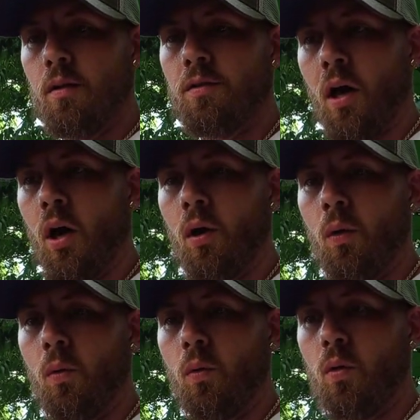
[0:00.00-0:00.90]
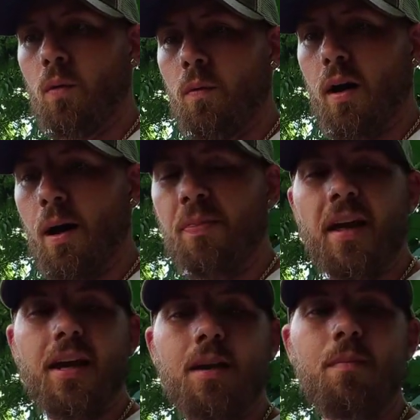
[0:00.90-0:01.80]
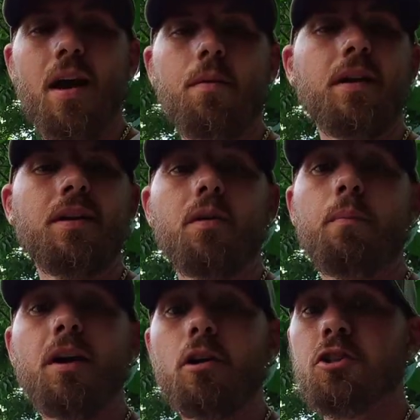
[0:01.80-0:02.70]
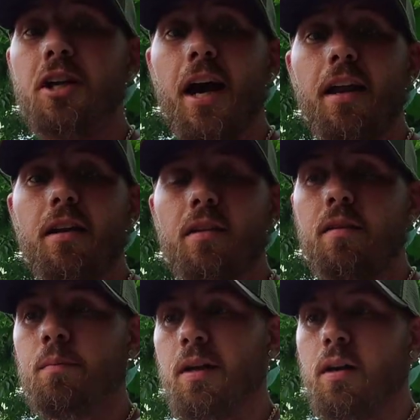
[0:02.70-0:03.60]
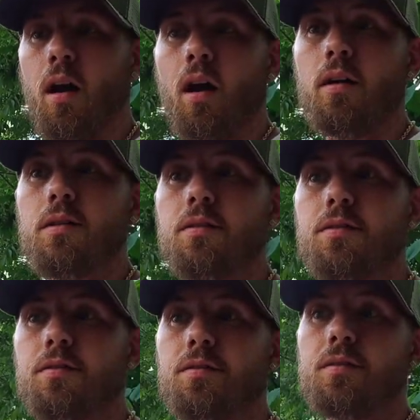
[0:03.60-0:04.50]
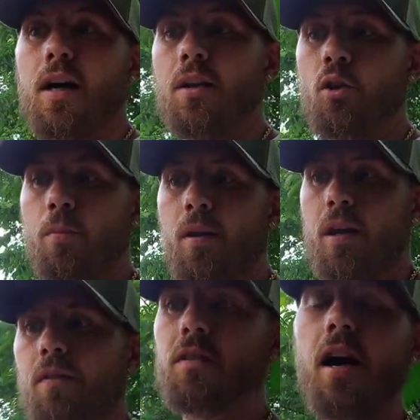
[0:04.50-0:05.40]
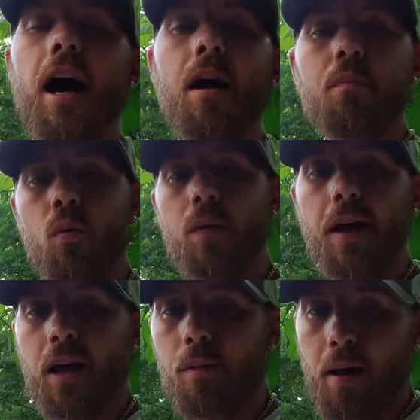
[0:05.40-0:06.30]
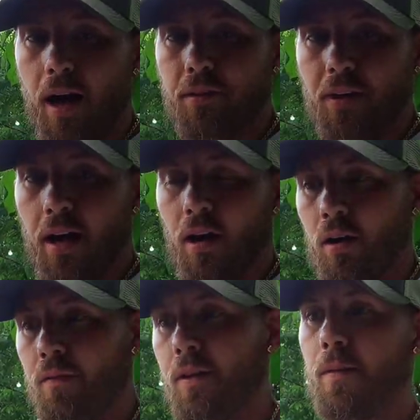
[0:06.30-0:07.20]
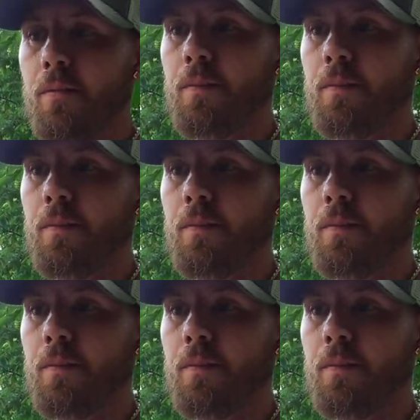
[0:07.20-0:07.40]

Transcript: So I'm thinking maybe it needs a bigger jet, because I do believe this guy pulled the airbox out of it.